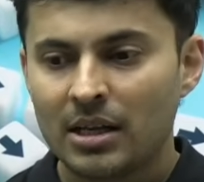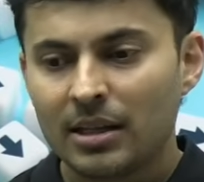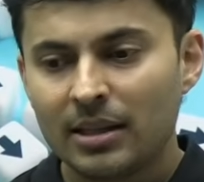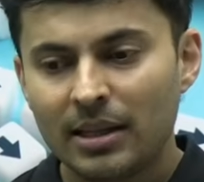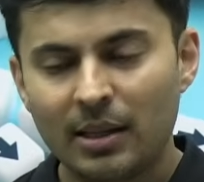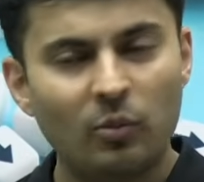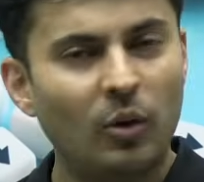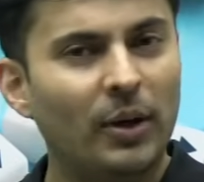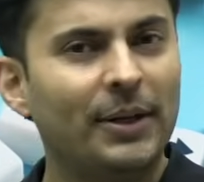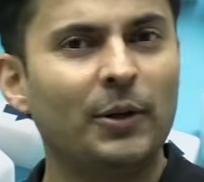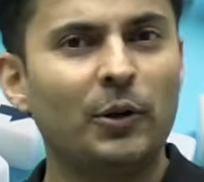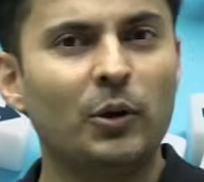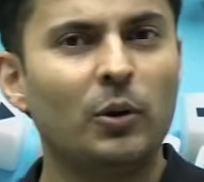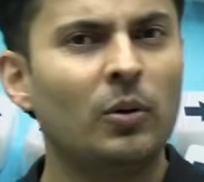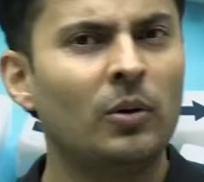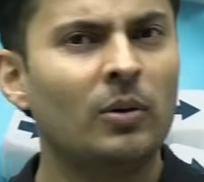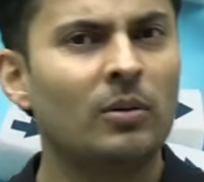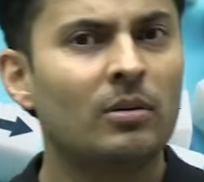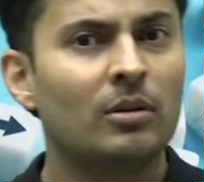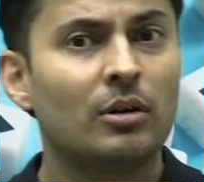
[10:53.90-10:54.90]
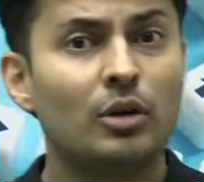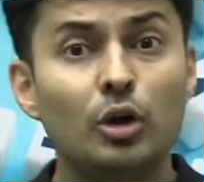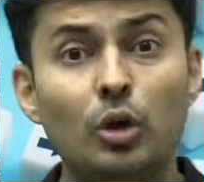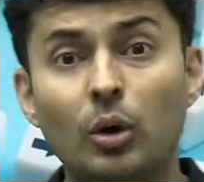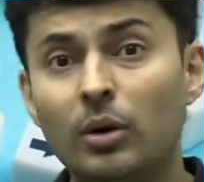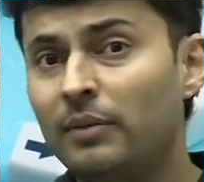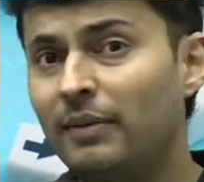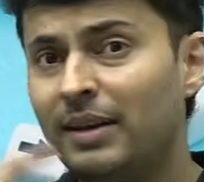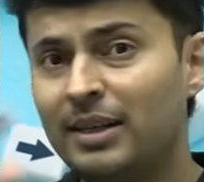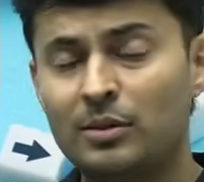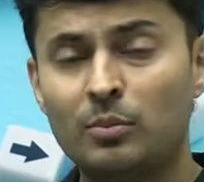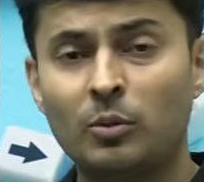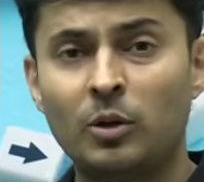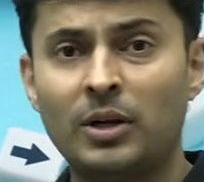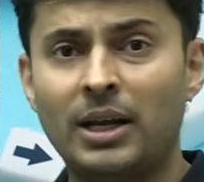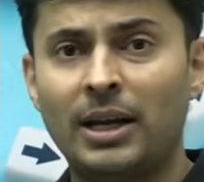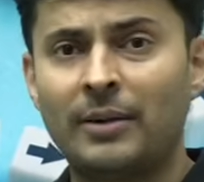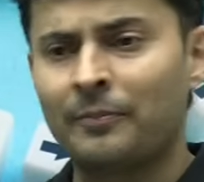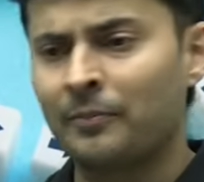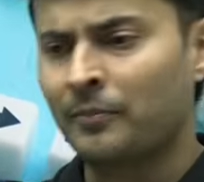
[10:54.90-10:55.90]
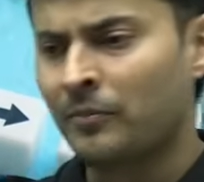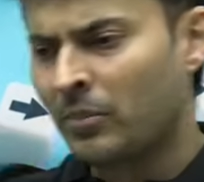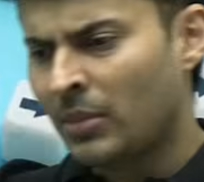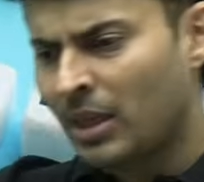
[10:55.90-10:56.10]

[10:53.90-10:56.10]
Then what you do? Don't waste more time.